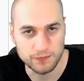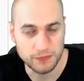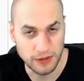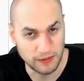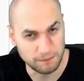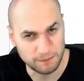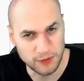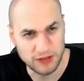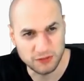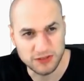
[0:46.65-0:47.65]
Well,
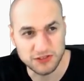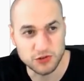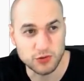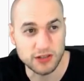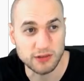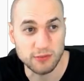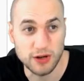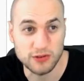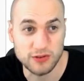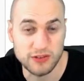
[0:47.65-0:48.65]
you can rest assured that the
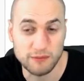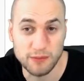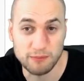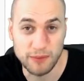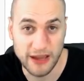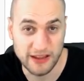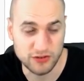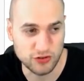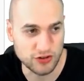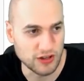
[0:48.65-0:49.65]
browsers have been patched,